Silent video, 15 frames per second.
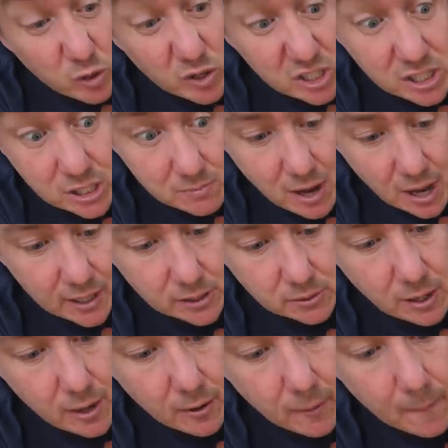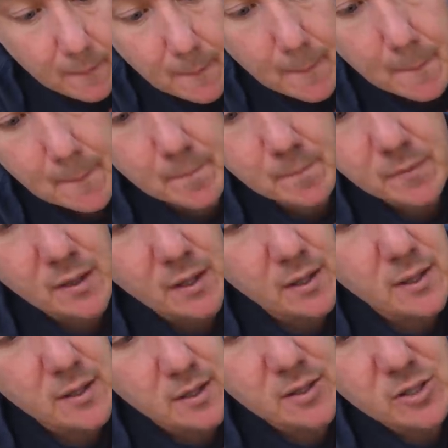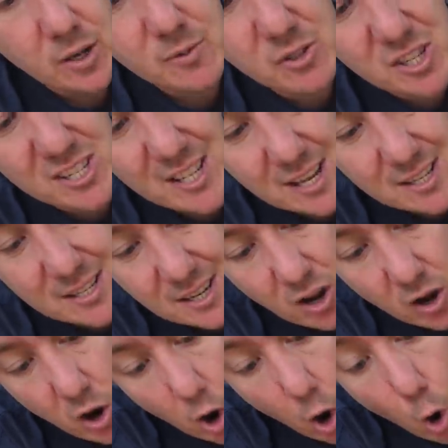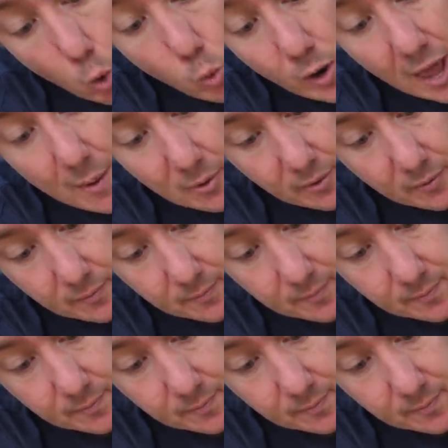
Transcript: nice smell as well. So I'm just zesting a whole lemon.